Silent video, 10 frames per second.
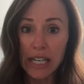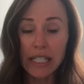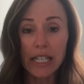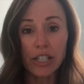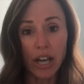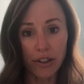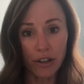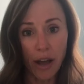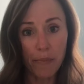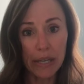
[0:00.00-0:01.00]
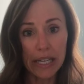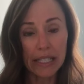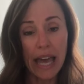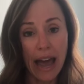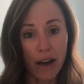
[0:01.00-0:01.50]
teach other companies
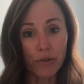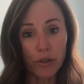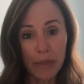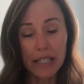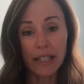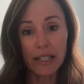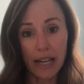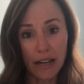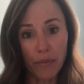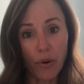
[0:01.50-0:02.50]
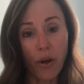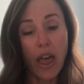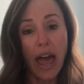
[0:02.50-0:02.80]
how to be sustainable